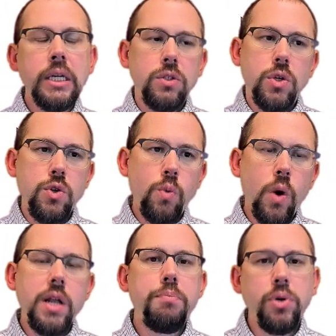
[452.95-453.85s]
So you
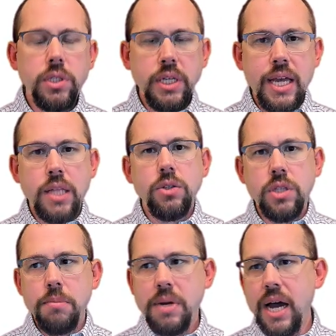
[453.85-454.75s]
want to put together
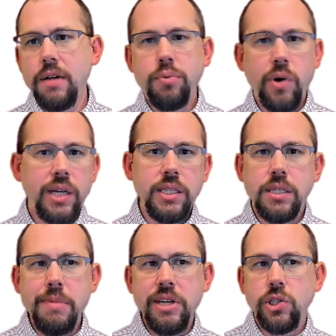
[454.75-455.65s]
some kind of process
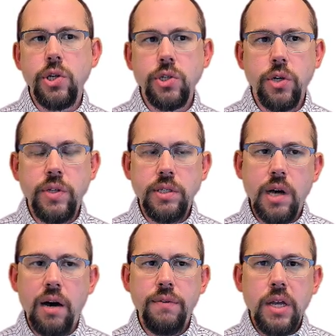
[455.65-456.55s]
to make sure you turn these
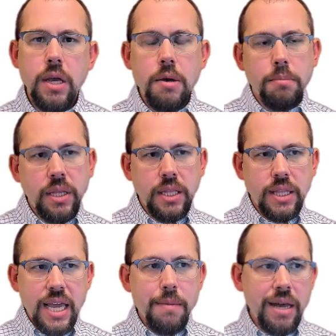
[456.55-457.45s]
off. But the
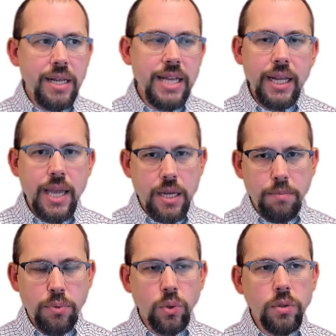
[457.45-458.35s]
thing about a
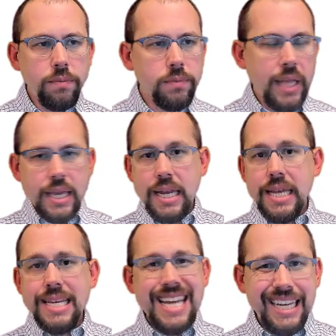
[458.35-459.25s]
dedicated pool, like
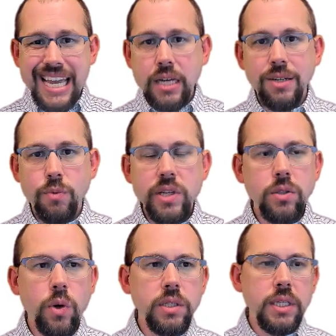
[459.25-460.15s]
any dedicated
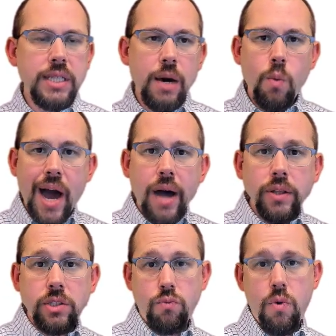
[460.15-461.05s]
resource, is that while
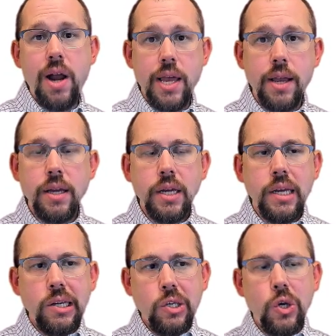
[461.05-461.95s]
it's running,
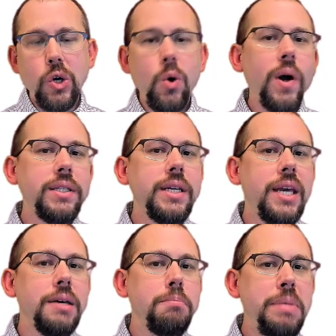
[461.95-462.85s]
you're going to
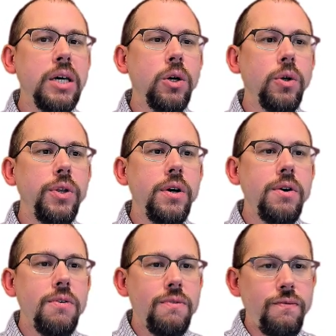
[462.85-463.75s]
get billed
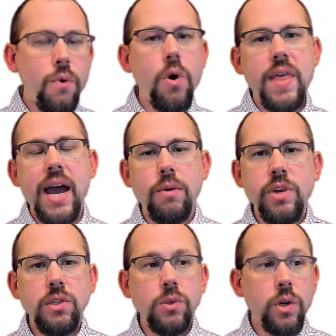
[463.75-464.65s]
for that
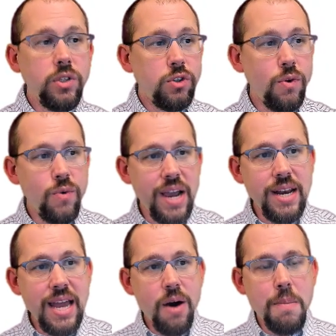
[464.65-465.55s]
resource. So right
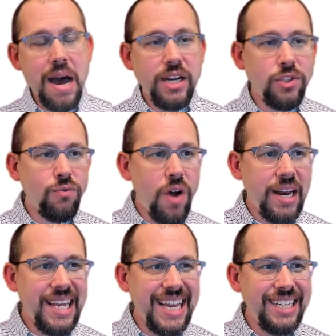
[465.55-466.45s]
now mine is
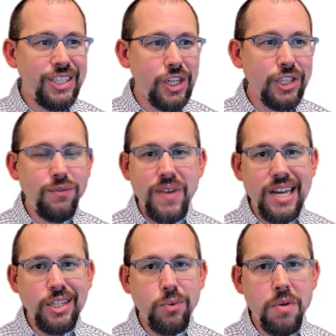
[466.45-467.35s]
running. It just
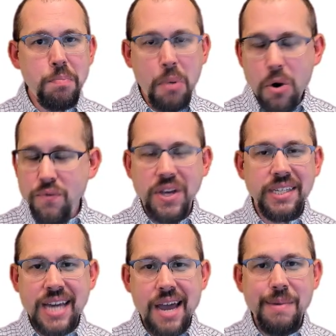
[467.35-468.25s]
finished with perfect
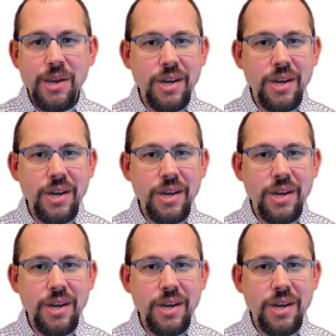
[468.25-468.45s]
timing.